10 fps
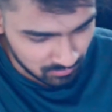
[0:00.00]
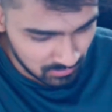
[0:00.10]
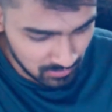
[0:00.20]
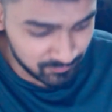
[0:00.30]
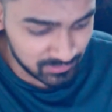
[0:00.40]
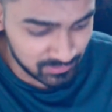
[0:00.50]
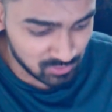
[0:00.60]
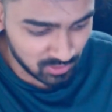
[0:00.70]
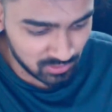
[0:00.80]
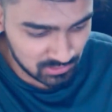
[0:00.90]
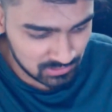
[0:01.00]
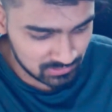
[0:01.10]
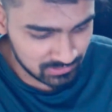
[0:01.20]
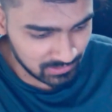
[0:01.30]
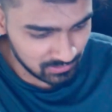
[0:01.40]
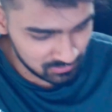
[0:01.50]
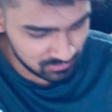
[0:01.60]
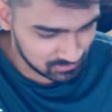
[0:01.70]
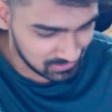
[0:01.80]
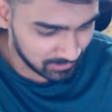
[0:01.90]
if it is odd, then
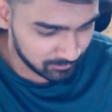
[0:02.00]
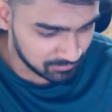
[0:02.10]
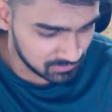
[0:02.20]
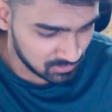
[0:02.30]
start from